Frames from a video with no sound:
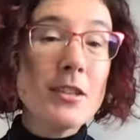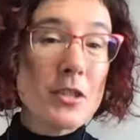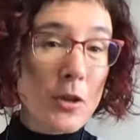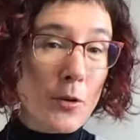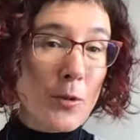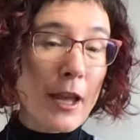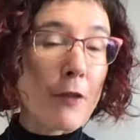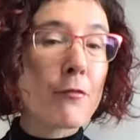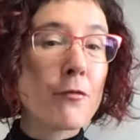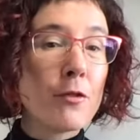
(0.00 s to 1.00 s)
so
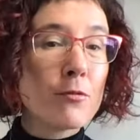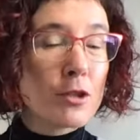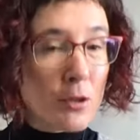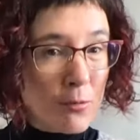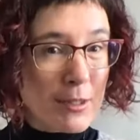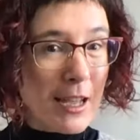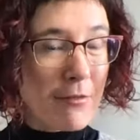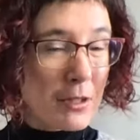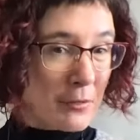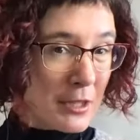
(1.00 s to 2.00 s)
if you don't
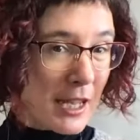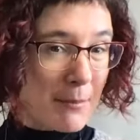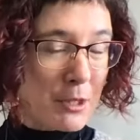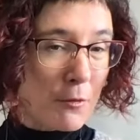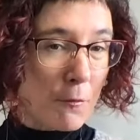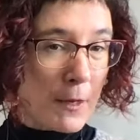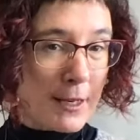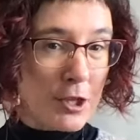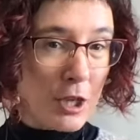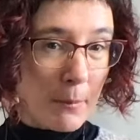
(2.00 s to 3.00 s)
have enough time to
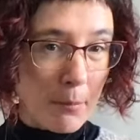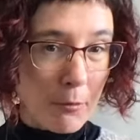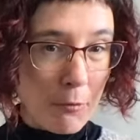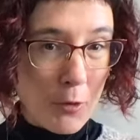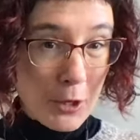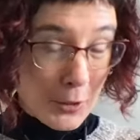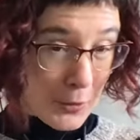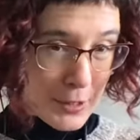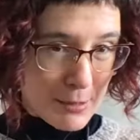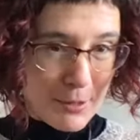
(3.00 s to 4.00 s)
finish it before your
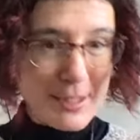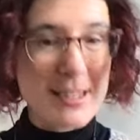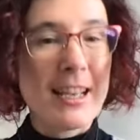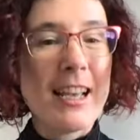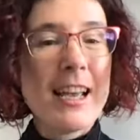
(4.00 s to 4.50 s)
christmas